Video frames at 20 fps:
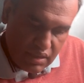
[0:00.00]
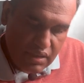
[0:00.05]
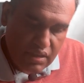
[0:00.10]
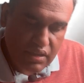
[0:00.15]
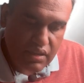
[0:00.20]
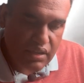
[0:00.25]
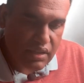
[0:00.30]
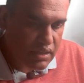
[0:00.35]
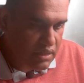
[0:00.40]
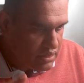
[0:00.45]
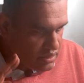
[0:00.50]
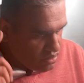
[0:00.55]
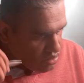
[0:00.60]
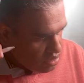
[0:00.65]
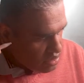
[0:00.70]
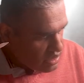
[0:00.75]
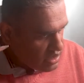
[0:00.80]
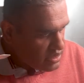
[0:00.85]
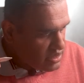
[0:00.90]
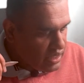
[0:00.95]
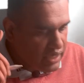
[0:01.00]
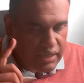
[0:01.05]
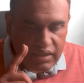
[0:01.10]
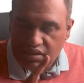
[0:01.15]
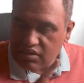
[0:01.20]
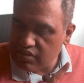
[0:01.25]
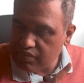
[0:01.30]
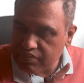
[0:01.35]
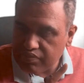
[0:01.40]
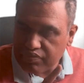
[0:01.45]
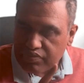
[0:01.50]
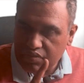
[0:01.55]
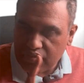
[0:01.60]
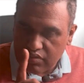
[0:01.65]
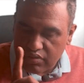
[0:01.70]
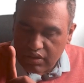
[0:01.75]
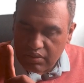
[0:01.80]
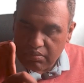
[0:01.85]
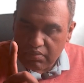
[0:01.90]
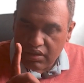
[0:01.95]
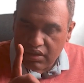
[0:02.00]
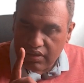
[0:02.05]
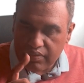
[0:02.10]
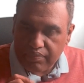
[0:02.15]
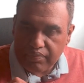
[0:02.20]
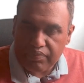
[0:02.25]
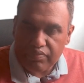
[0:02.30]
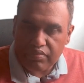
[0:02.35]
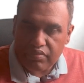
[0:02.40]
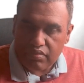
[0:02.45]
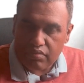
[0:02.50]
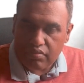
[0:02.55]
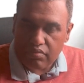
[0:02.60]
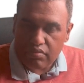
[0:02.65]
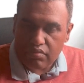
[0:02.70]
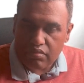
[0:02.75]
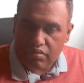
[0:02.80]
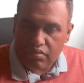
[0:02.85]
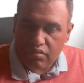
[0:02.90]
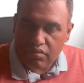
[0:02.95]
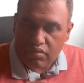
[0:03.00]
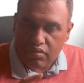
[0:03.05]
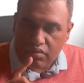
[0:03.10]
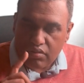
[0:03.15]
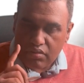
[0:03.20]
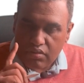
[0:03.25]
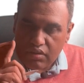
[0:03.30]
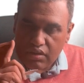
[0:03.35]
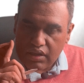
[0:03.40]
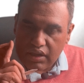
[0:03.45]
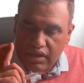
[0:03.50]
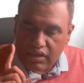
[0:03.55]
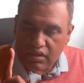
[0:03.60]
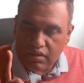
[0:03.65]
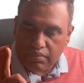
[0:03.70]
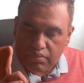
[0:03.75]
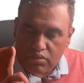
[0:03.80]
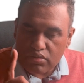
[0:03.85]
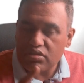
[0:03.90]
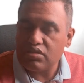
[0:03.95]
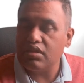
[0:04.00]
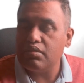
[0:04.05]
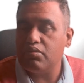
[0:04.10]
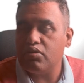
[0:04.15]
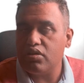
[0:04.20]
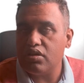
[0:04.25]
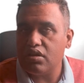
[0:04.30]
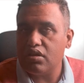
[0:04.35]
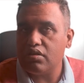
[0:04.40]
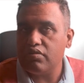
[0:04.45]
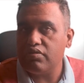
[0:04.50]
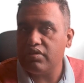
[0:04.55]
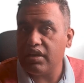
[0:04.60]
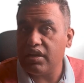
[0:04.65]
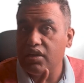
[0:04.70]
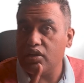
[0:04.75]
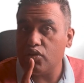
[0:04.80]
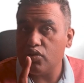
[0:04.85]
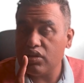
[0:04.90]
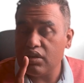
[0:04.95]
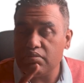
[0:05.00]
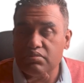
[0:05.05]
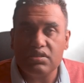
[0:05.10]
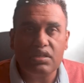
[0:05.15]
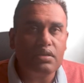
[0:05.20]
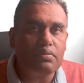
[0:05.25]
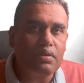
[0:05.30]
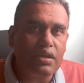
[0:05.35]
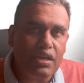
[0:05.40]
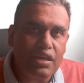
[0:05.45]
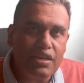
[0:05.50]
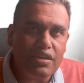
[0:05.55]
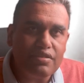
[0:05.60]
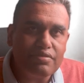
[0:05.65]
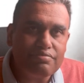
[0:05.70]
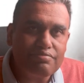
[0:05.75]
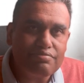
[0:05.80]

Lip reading: are running on the sides. Remember, at the posterior border of tentorium cerebelli.